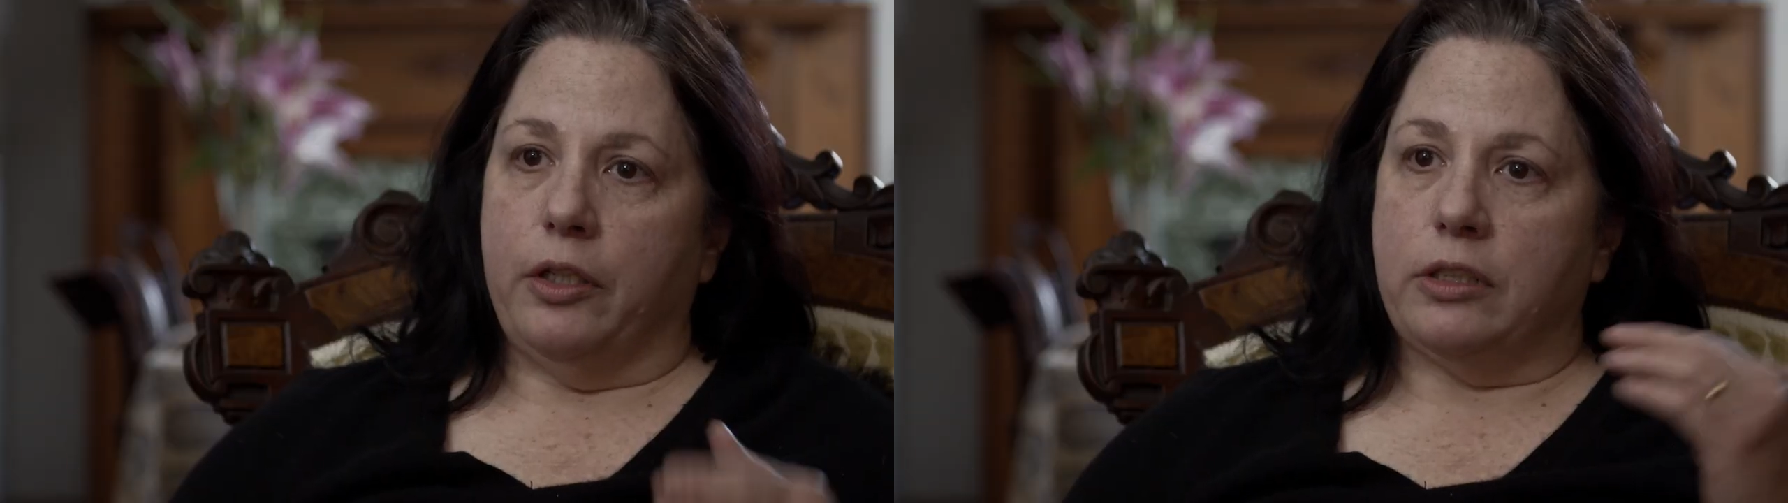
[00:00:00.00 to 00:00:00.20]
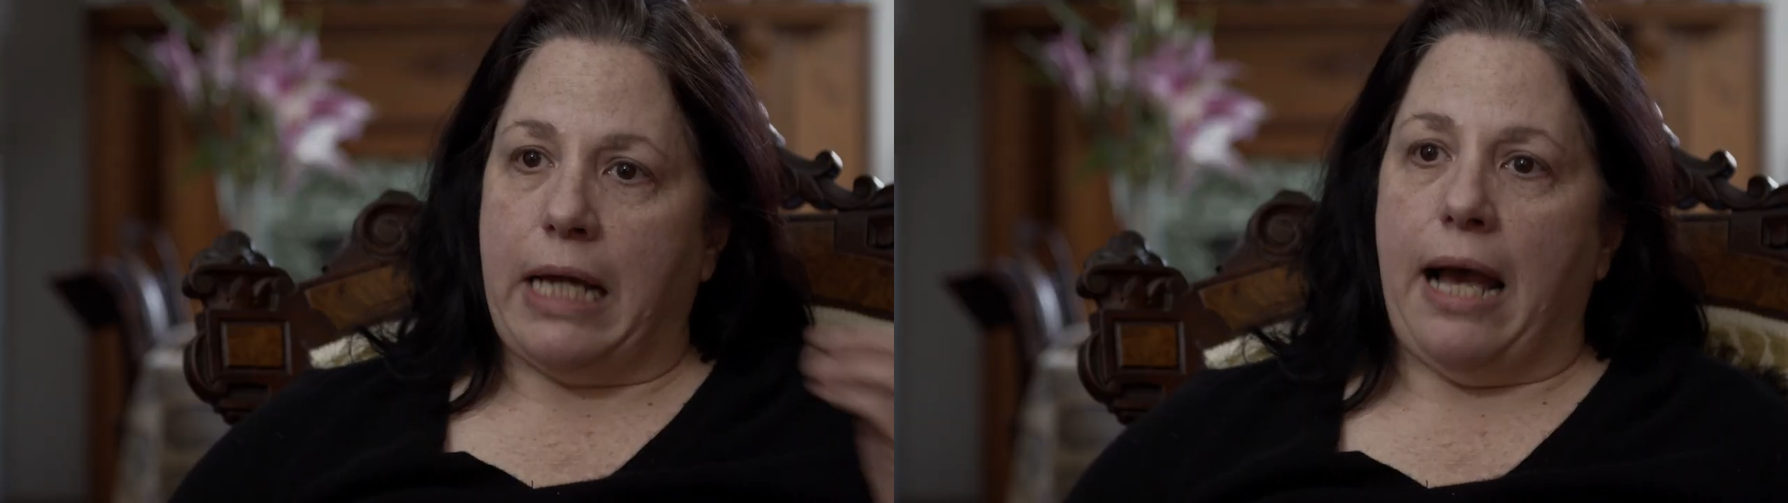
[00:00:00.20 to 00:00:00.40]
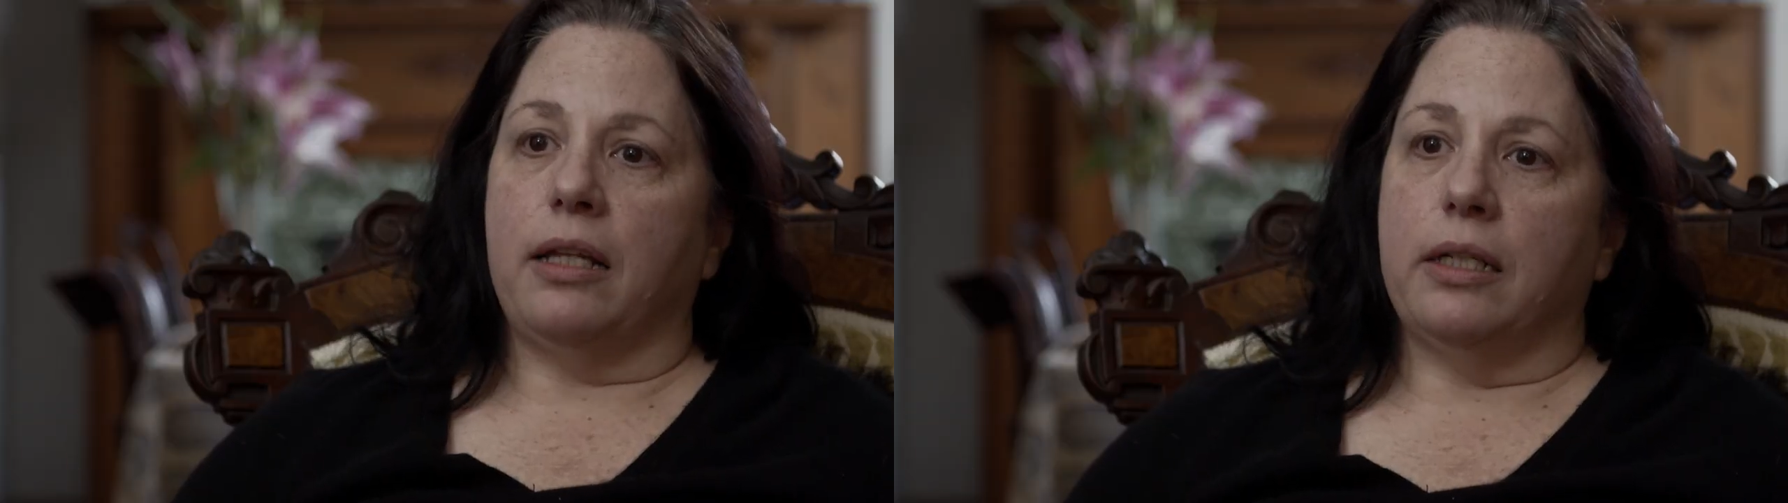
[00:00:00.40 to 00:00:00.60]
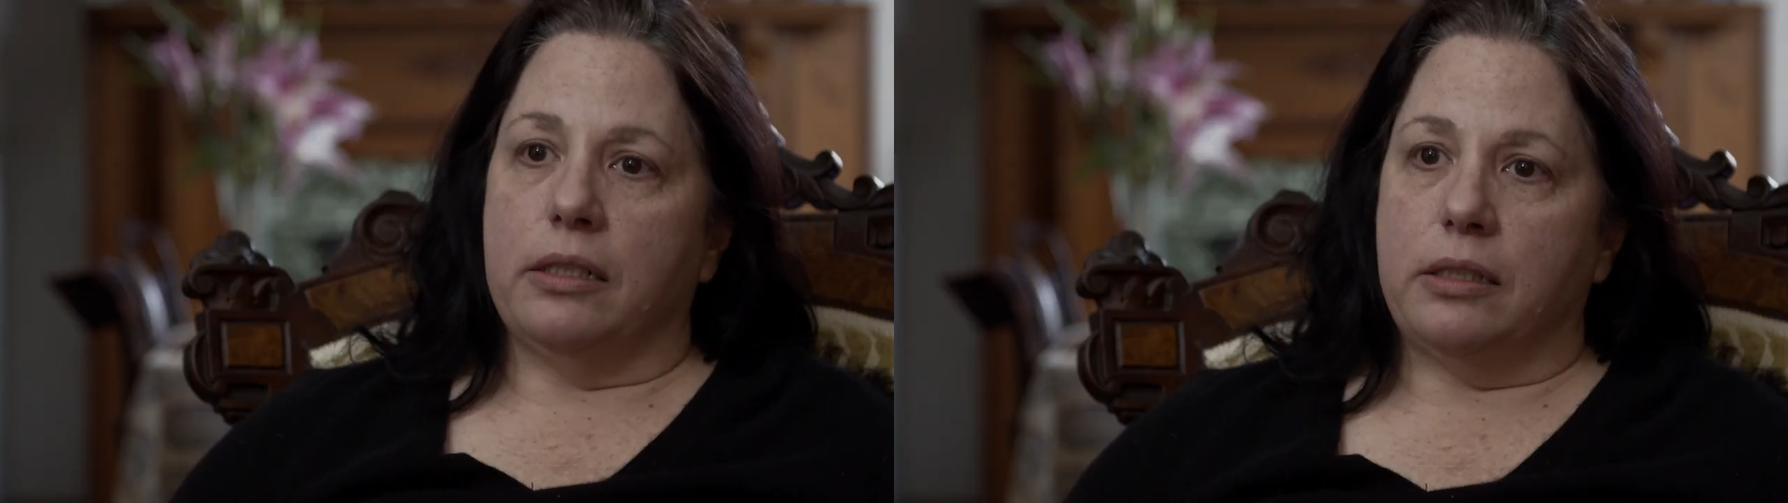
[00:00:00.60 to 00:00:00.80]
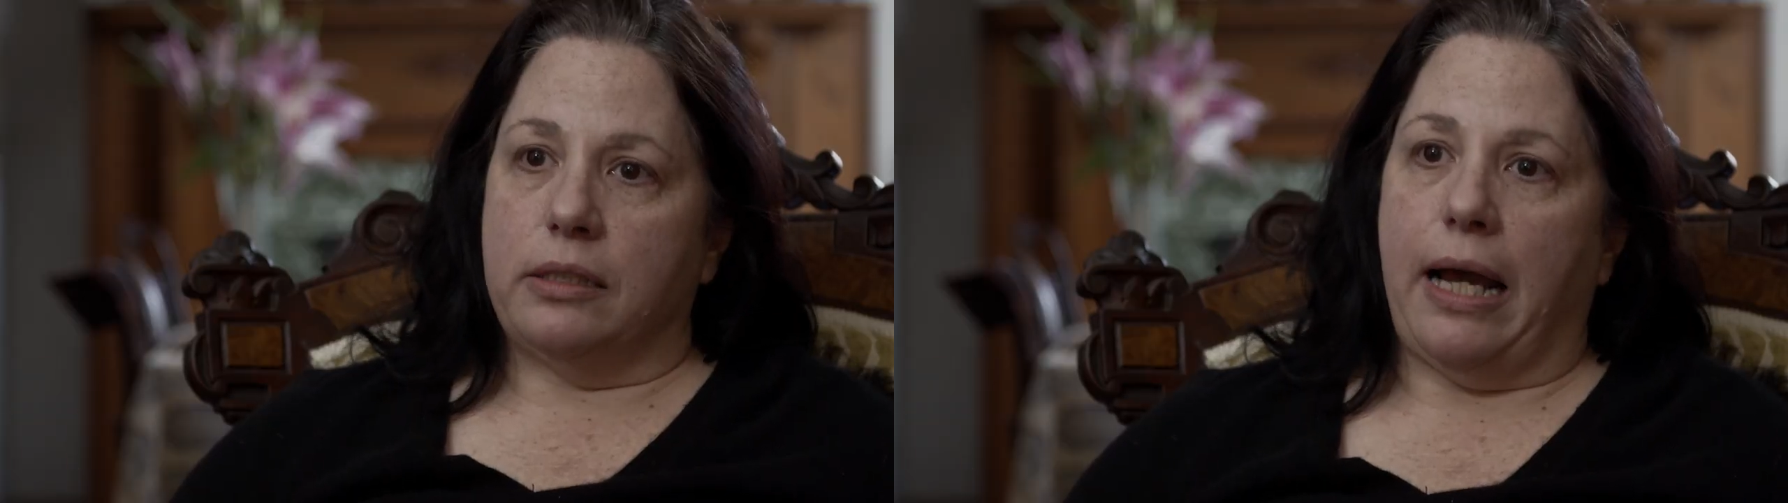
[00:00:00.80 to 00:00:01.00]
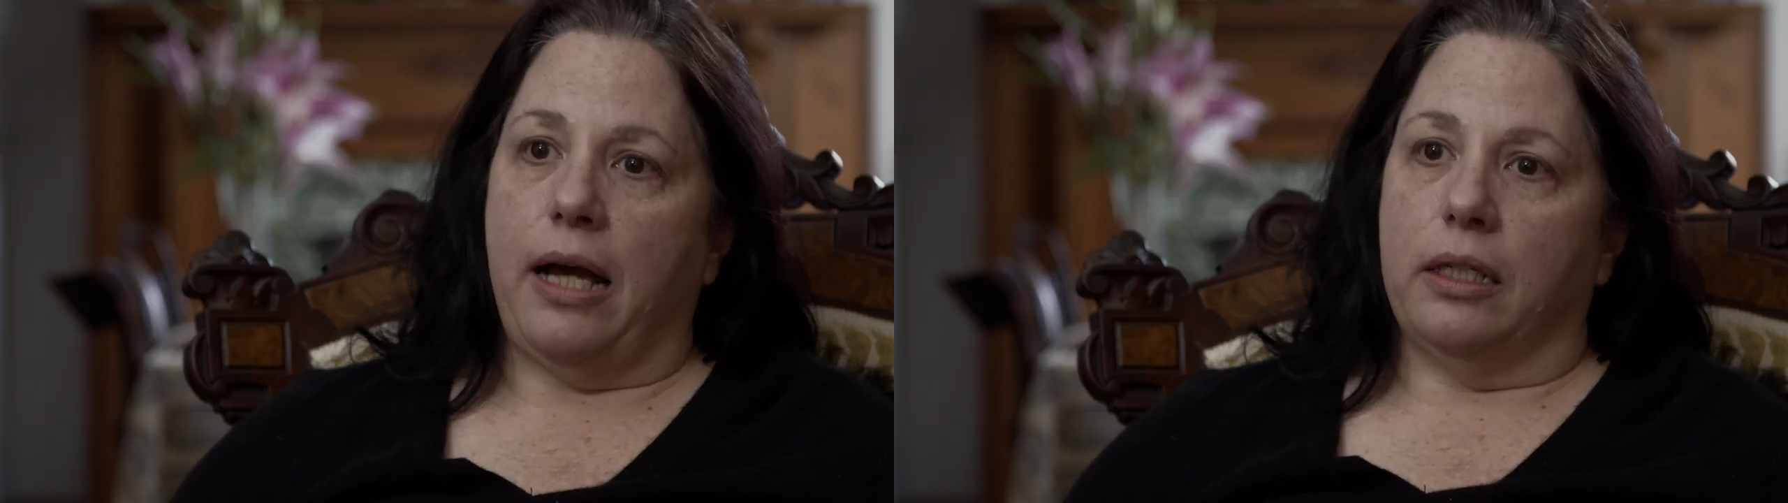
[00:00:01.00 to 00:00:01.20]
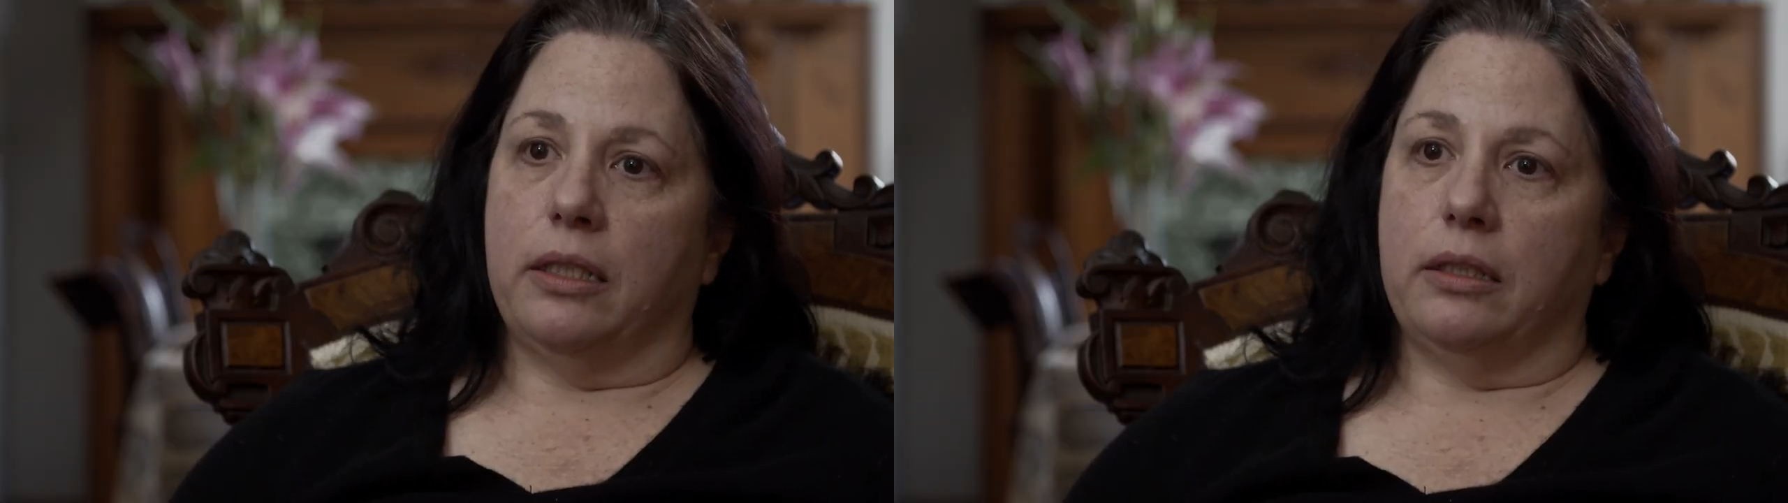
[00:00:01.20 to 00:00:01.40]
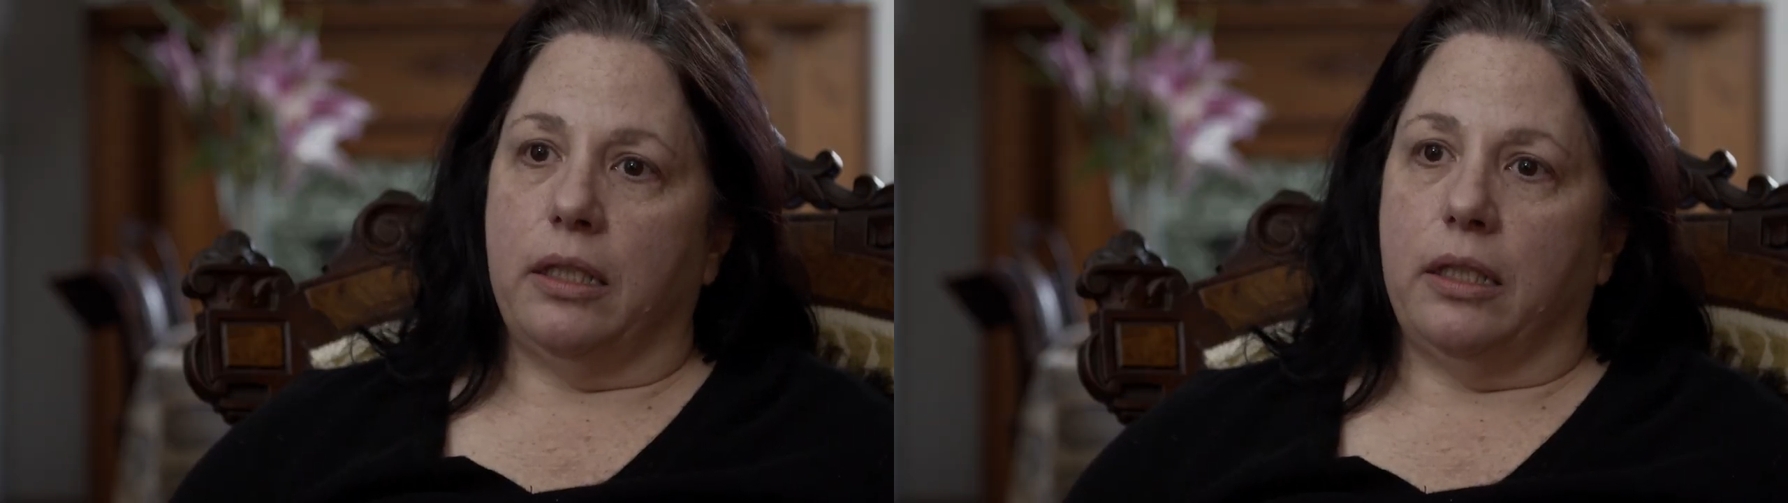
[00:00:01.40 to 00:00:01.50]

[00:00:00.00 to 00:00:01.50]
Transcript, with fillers: Talent is talent